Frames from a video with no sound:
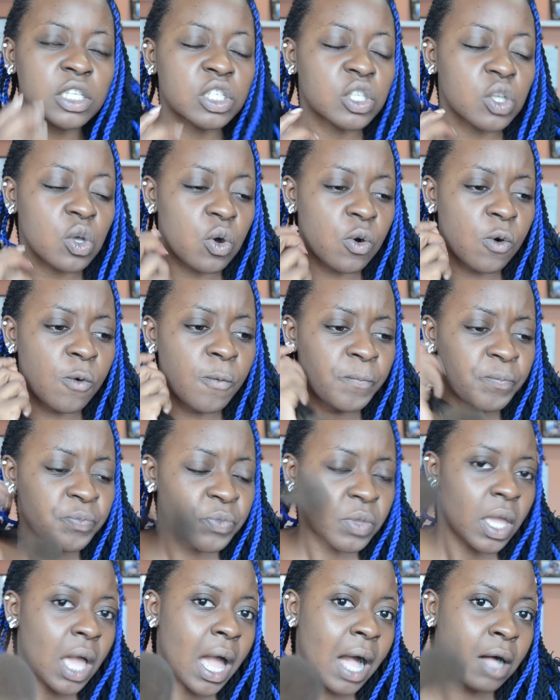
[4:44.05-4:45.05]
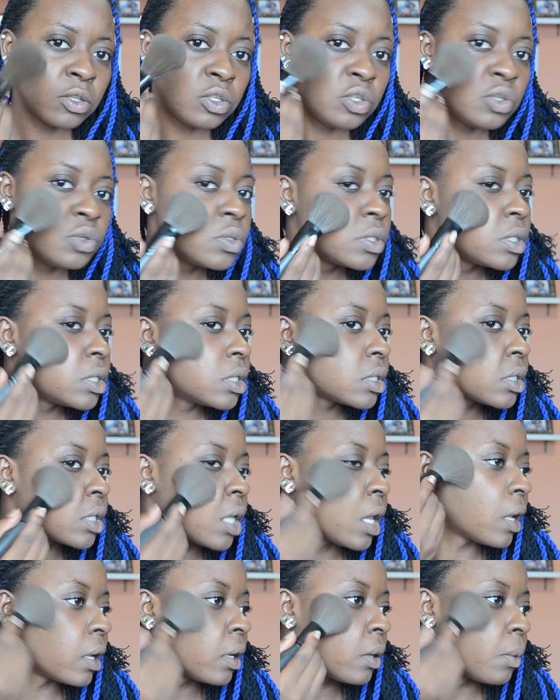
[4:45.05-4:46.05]
So I'll use this
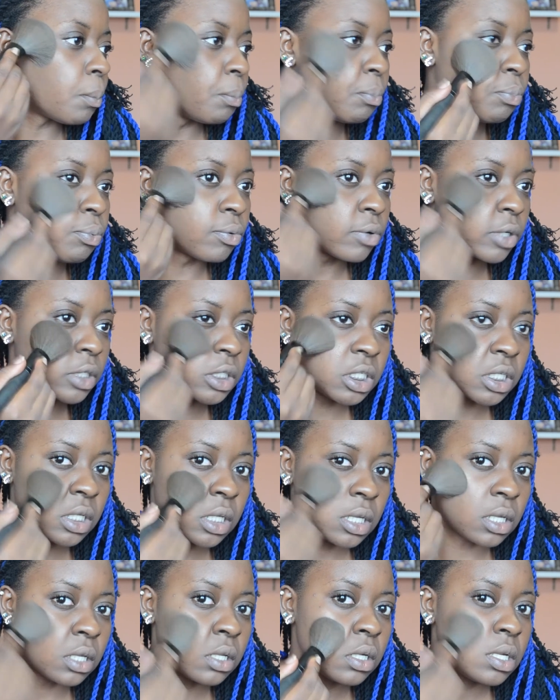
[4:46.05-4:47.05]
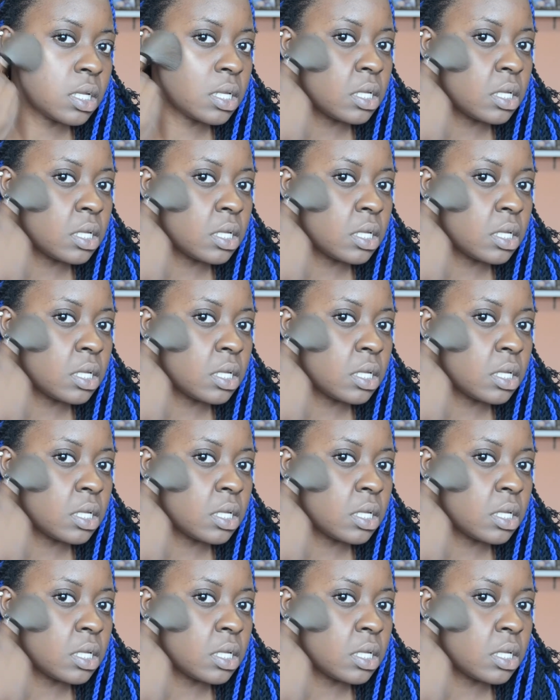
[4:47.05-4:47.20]
and brush it in.